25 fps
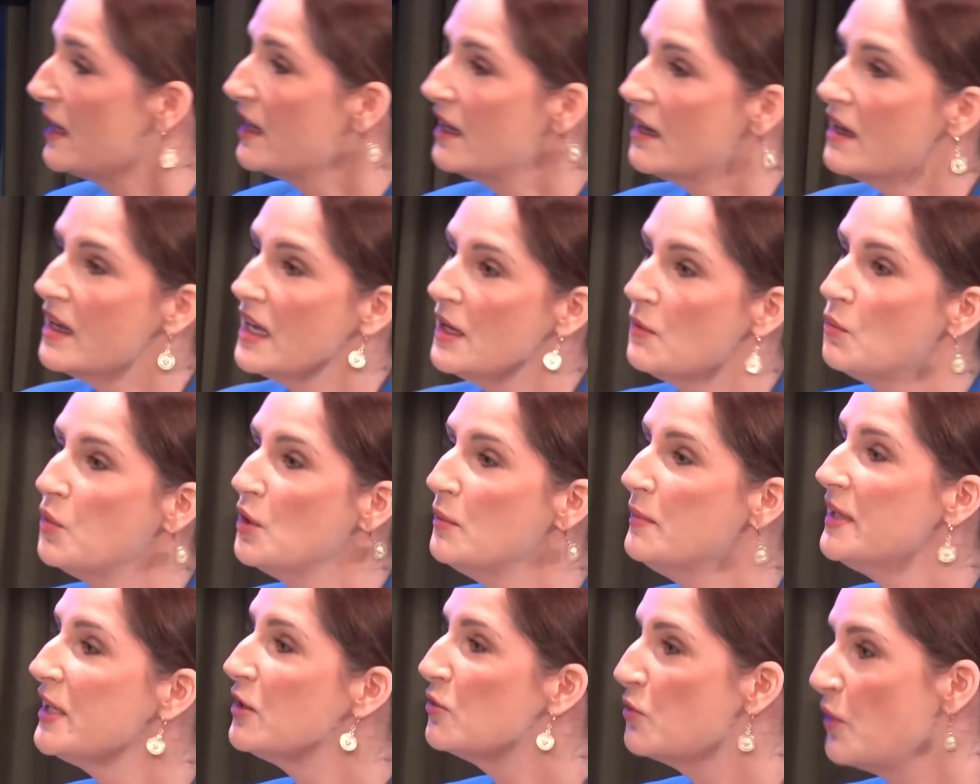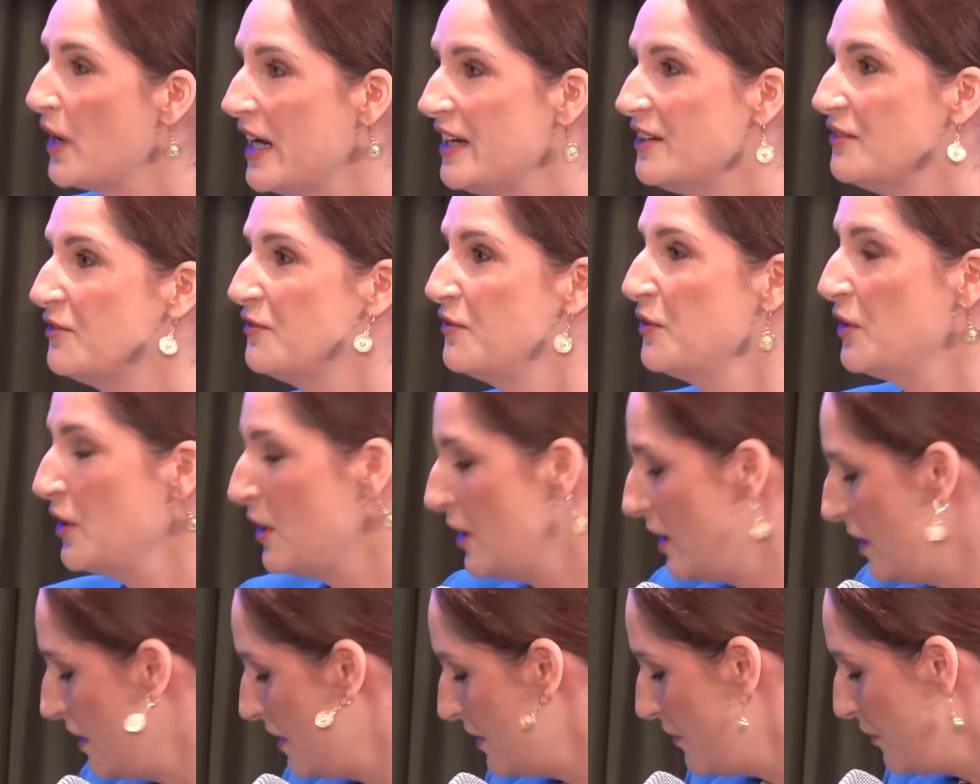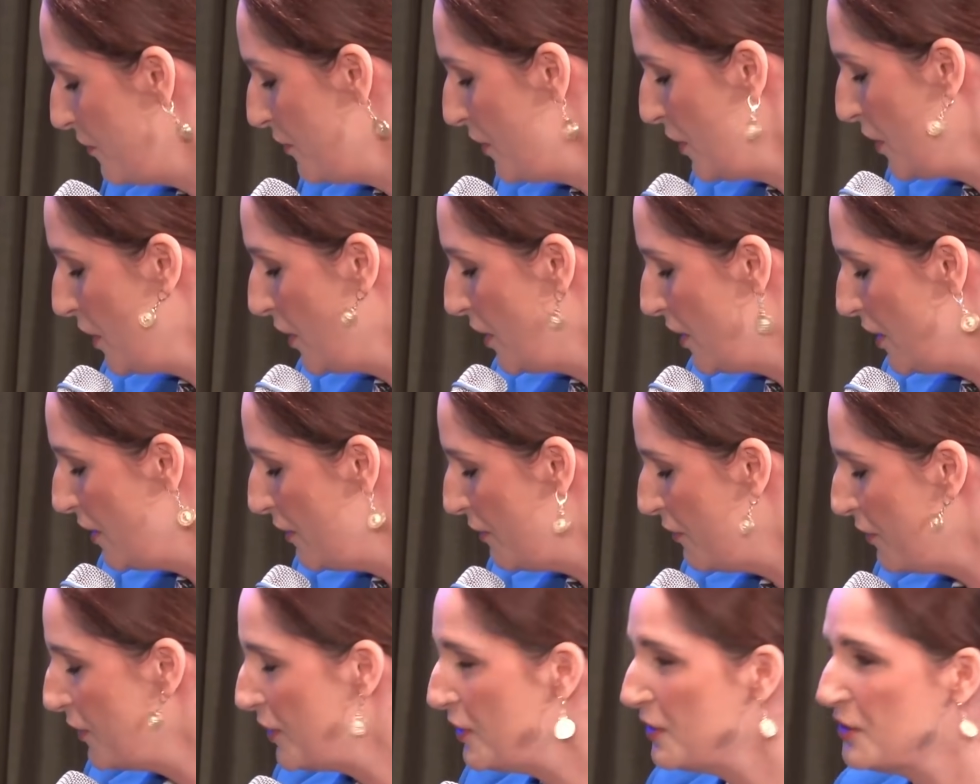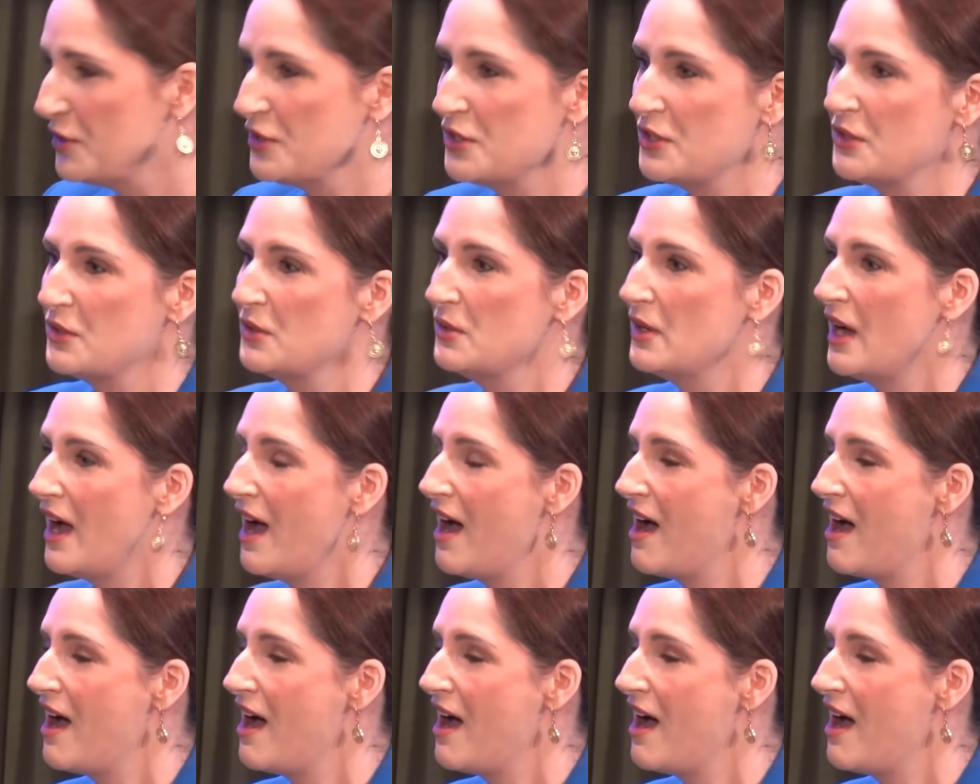it would be great for you to